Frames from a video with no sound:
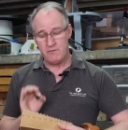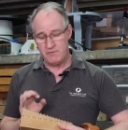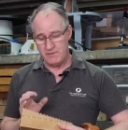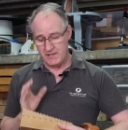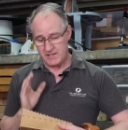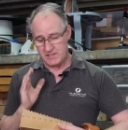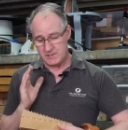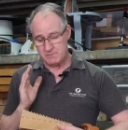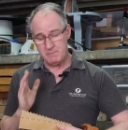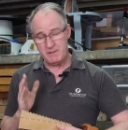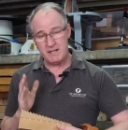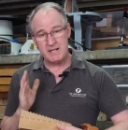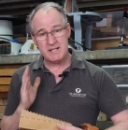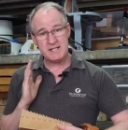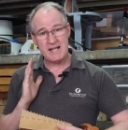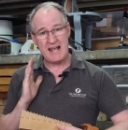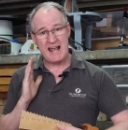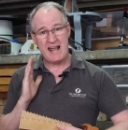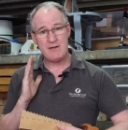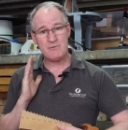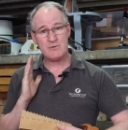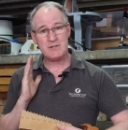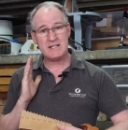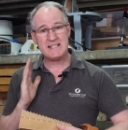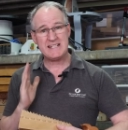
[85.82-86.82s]
This means
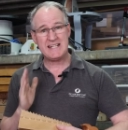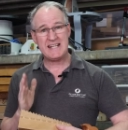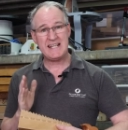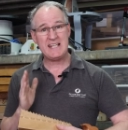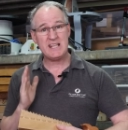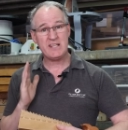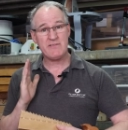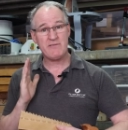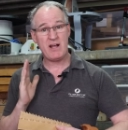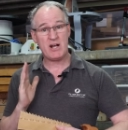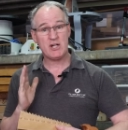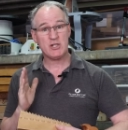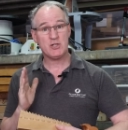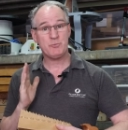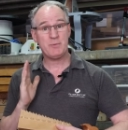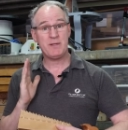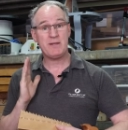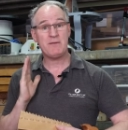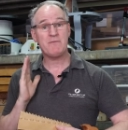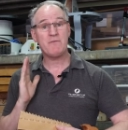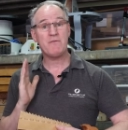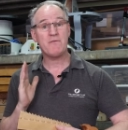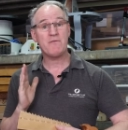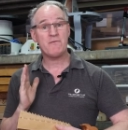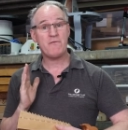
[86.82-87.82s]
how the teeth have actually
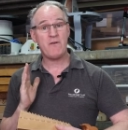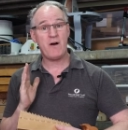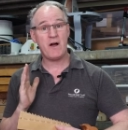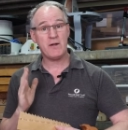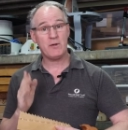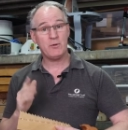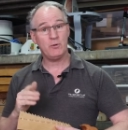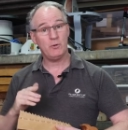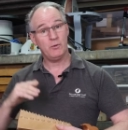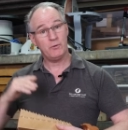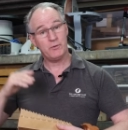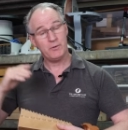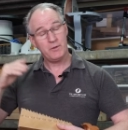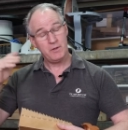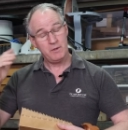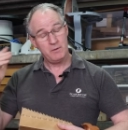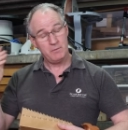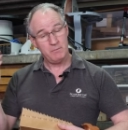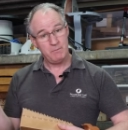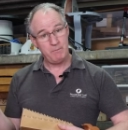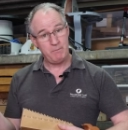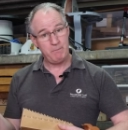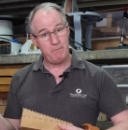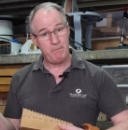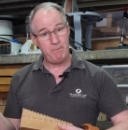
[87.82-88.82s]
been filed
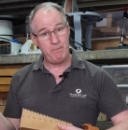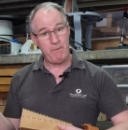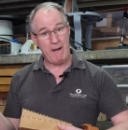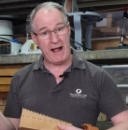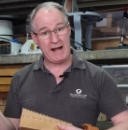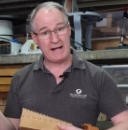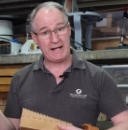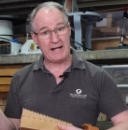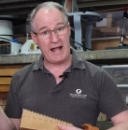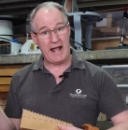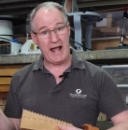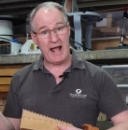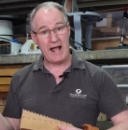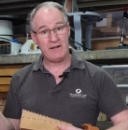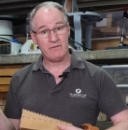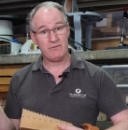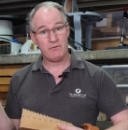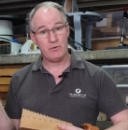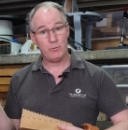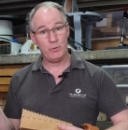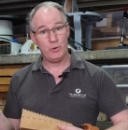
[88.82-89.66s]
back at the